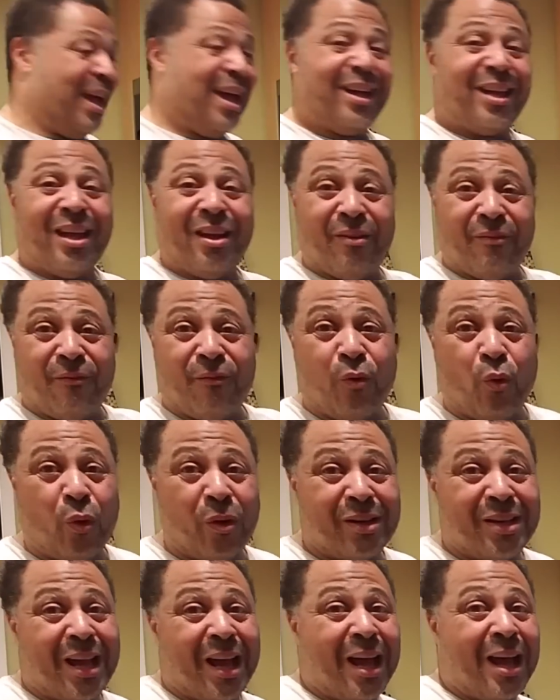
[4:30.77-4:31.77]
I got
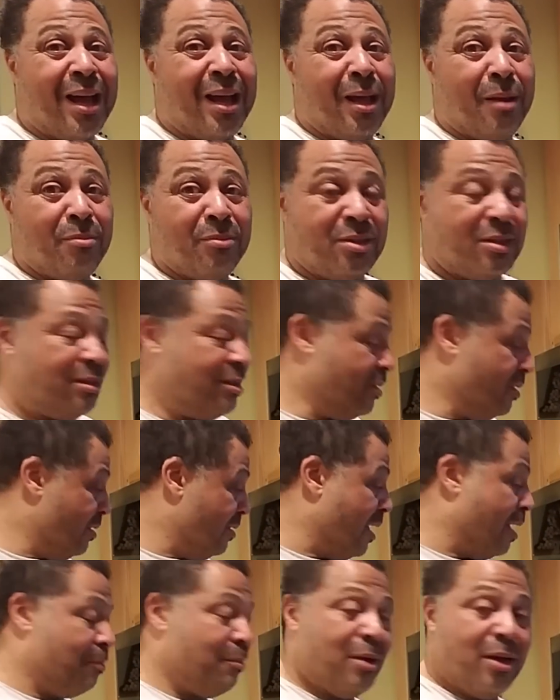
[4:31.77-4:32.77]
4 times
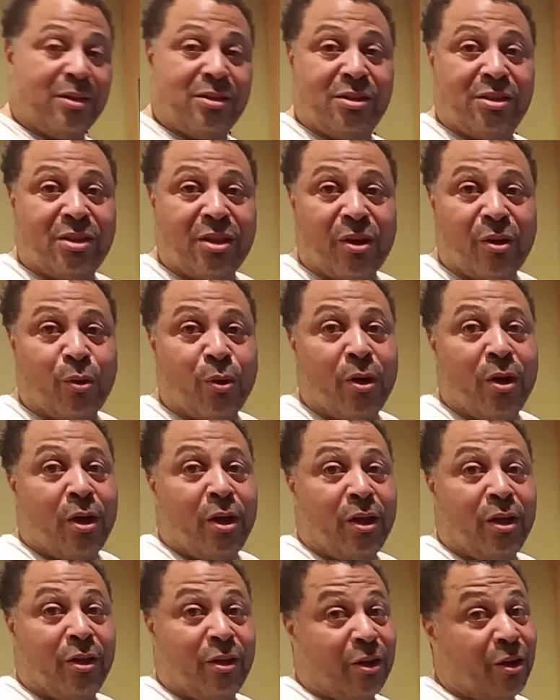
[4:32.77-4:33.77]
that much. So,
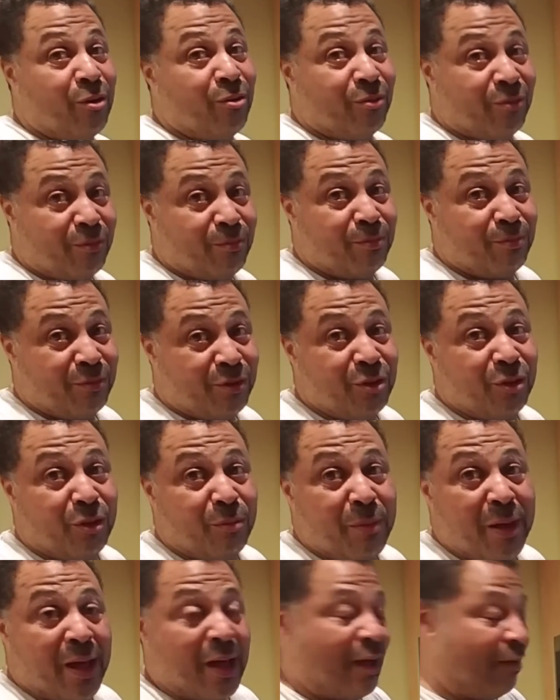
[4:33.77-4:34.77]
you know, do the
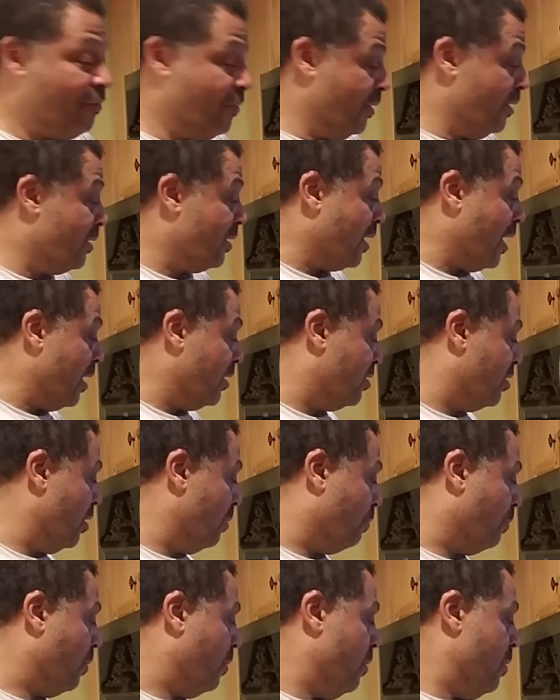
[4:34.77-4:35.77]
math. It's a lot
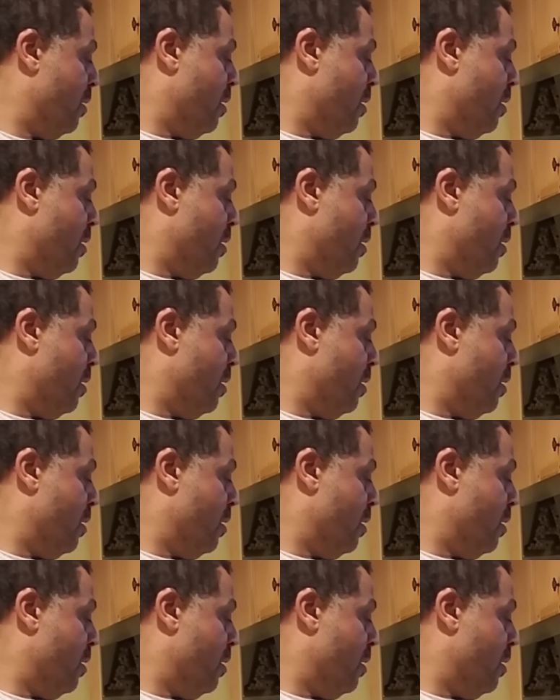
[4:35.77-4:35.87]
cheaper.